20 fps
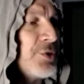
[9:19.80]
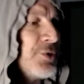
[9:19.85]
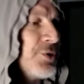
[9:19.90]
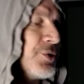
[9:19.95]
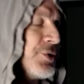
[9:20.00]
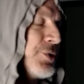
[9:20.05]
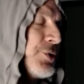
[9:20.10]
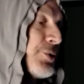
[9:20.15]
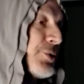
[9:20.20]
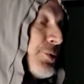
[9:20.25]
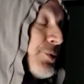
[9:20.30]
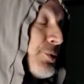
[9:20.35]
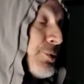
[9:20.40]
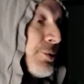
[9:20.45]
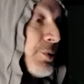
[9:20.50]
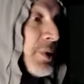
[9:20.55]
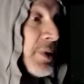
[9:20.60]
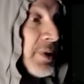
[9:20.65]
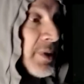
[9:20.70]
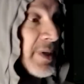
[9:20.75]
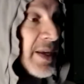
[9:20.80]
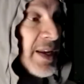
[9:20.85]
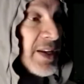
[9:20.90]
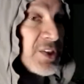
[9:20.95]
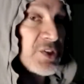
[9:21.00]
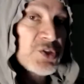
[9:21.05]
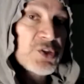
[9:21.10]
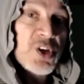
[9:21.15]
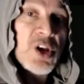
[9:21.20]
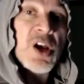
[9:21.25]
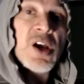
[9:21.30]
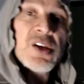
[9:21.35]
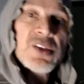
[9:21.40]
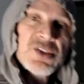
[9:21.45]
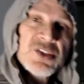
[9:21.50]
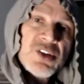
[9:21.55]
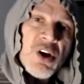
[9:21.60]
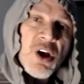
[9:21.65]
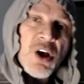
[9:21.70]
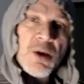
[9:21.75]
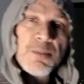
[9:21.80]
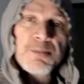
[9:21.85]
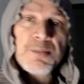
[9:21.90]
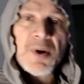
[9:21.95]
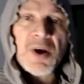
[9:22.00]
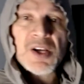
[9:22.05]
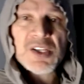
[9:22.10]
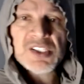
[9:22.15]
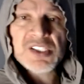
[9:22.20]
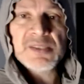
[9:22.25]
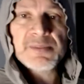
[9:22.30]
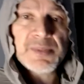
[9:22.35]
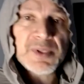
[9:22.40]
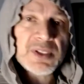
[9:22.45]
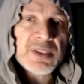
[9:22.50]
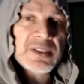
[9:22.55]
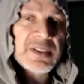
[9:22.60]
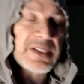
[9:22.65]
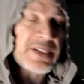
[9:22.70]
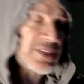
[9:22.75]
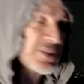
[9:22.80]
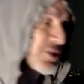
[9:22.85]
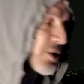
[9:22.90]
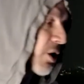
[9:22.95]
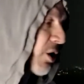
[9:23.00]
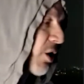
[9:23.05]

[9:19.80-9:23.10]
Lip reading: to exhaust all possibilities,